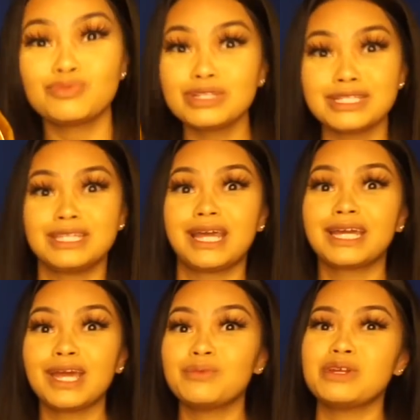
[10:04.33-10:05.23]
to really sit
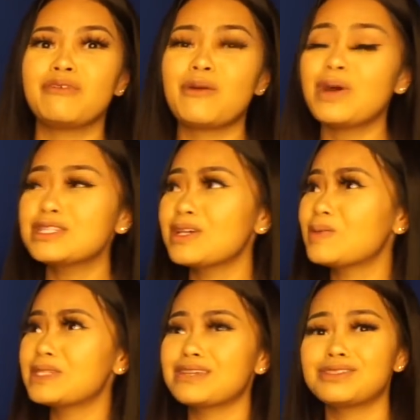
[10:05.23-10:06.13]
back here whatever I want. So
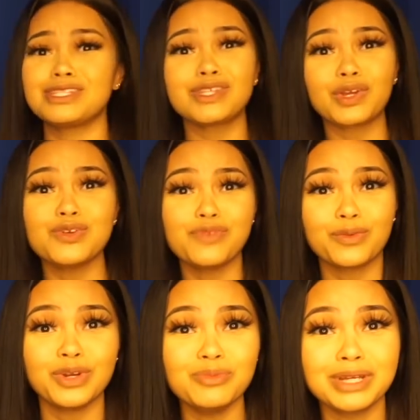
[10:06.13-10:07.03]
I was like, sis, are you for
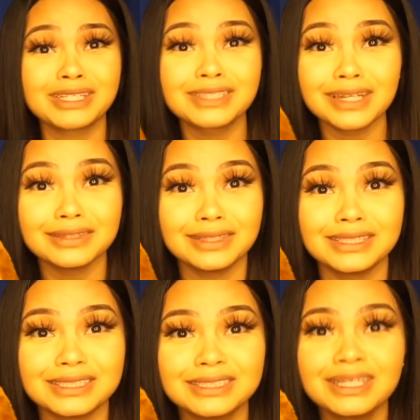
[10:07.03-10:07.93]
real with this? Look at
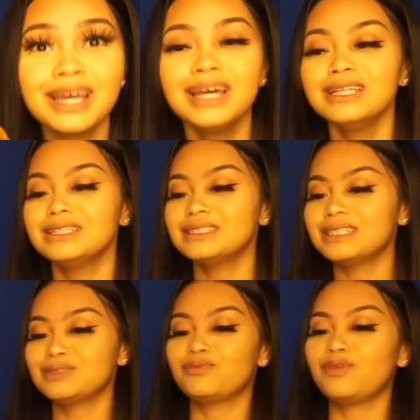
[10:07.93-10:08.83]
this. This
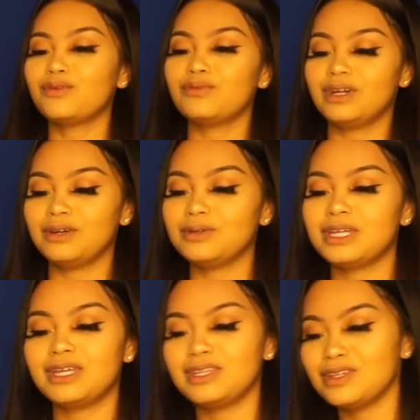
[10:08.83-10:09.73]
is for real
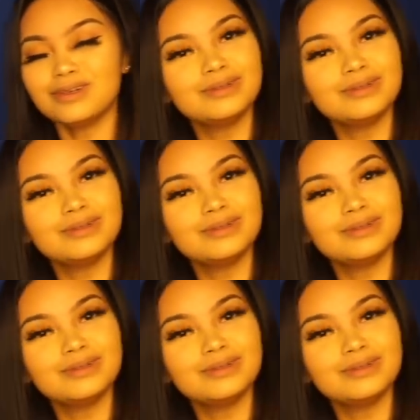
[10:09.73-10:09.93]
cute.